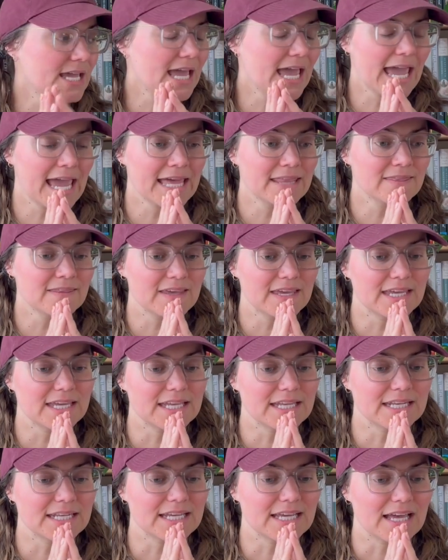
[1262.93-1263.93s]
And
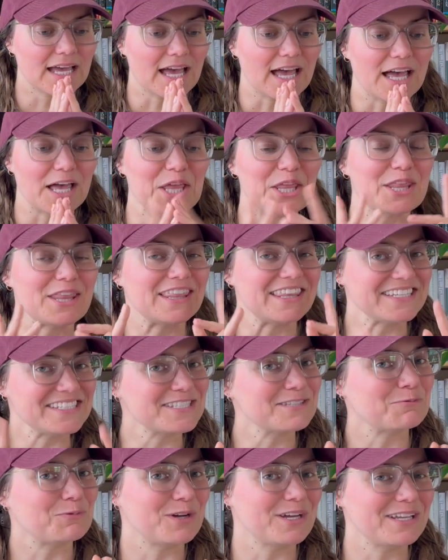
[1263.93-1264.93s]
then
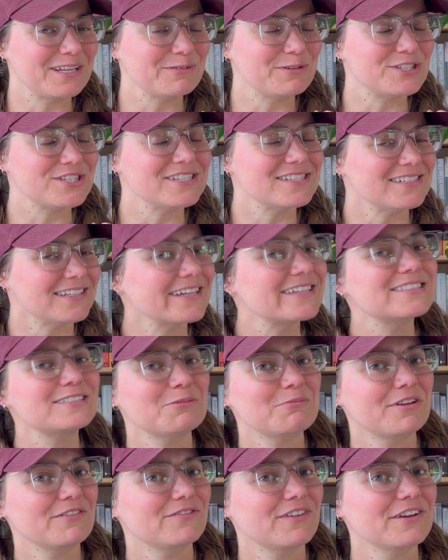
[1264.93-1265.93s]
this one, which is next
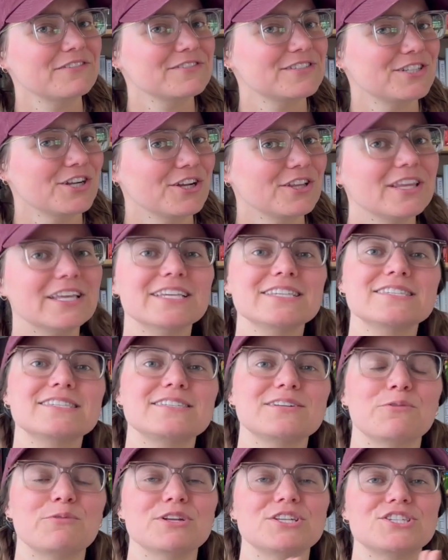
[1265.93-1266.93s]
on my 5-star
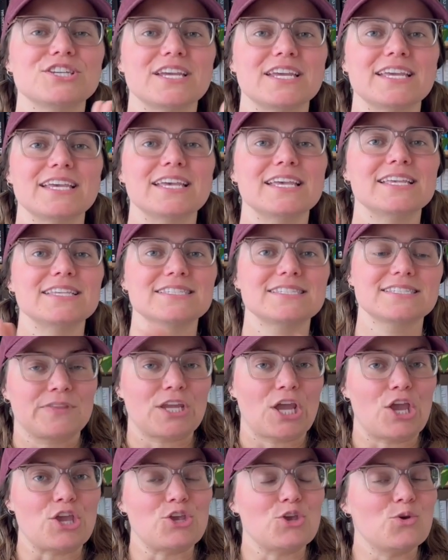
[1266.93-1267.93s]
list, which is
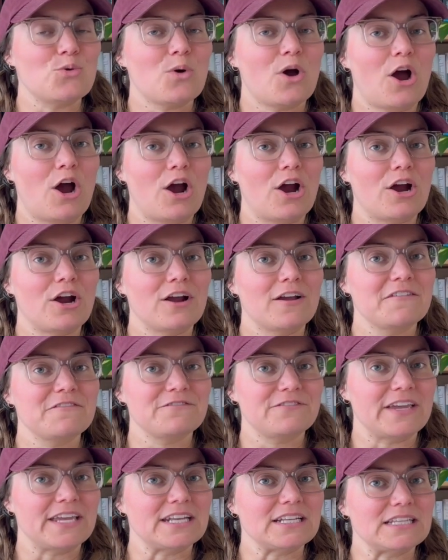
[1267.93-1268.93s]
You Are
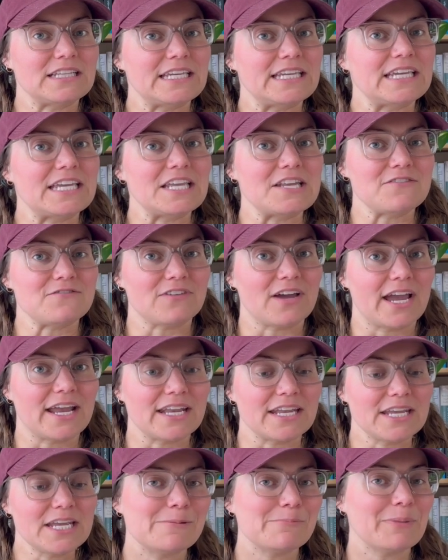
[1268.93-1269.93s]
Fatally
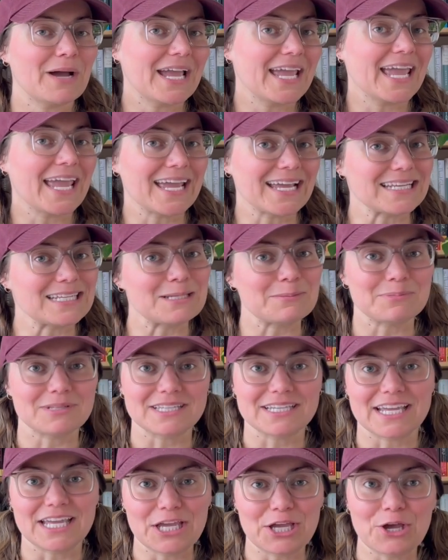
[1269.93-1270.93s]
Invited by Andy
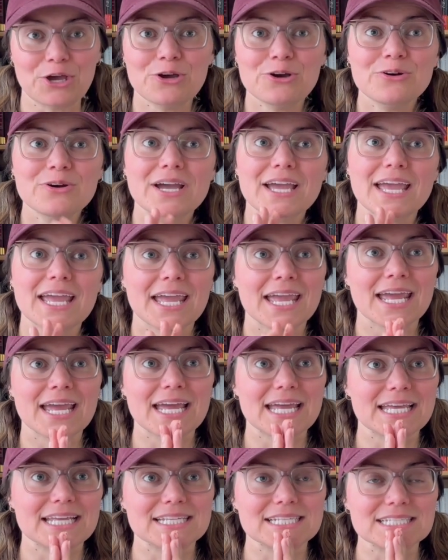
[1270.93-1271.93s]
Pliego.
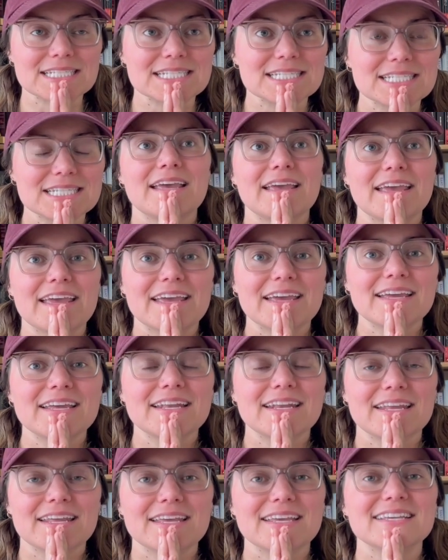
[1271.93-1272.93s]
And
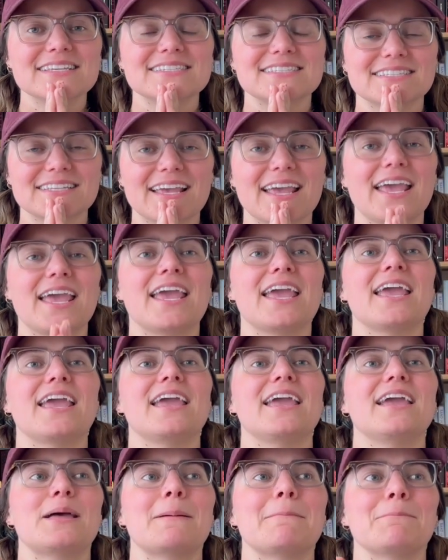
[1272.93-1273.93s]
it is
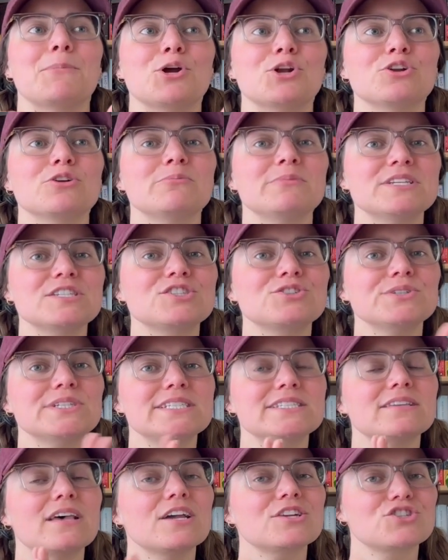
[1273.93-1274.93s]
a murder mystery /
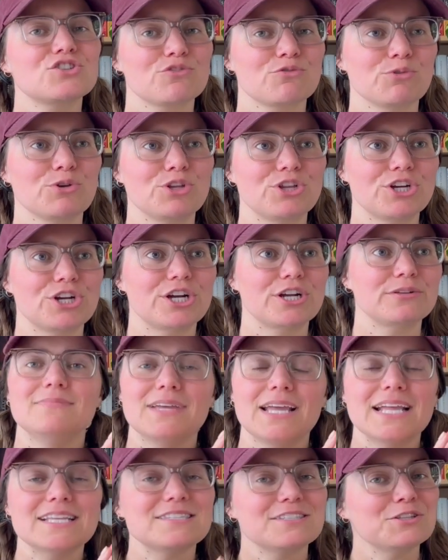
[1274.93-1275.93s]
thriller.
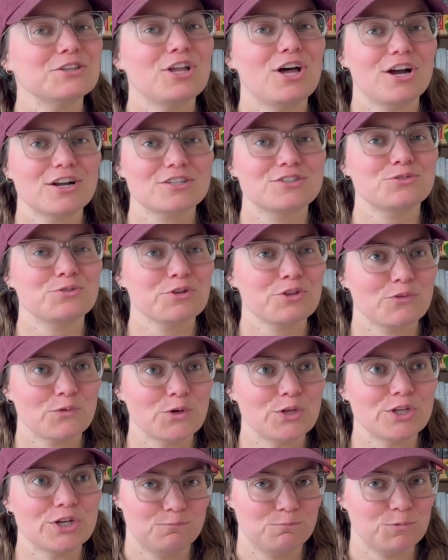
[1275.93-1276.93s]
It's a locked door
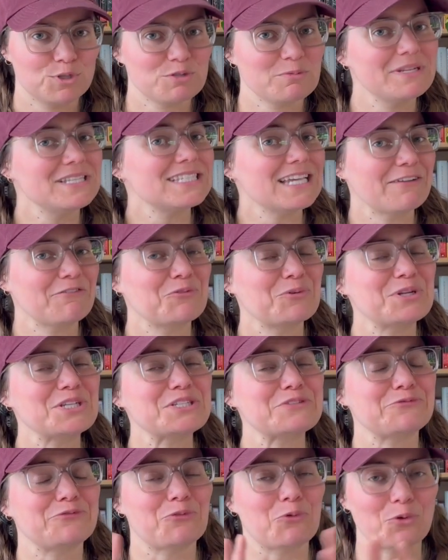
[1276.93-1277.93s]
thriller, which means everyone
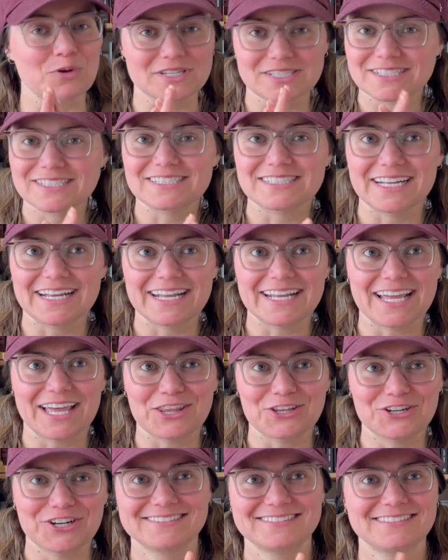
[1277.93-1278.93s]
is forced to stay
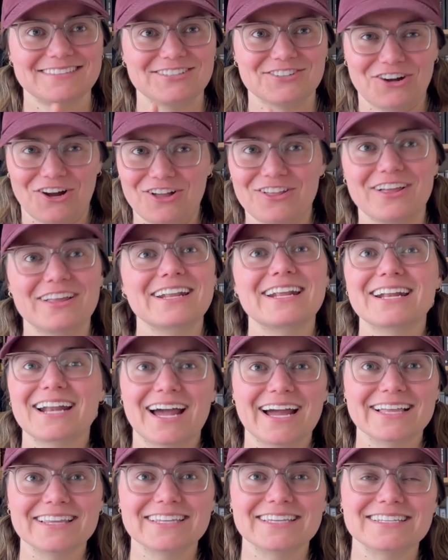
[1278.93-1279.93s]
together. They're all on an
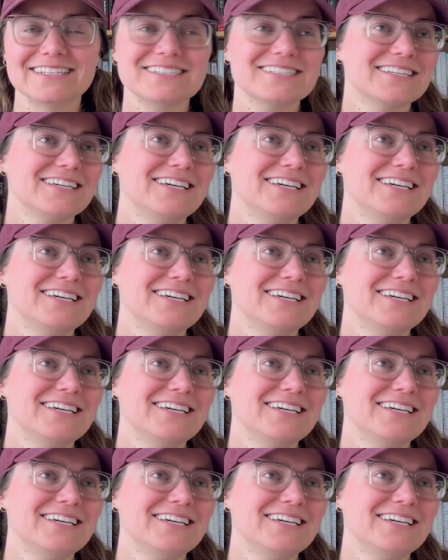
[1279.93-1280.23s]
island.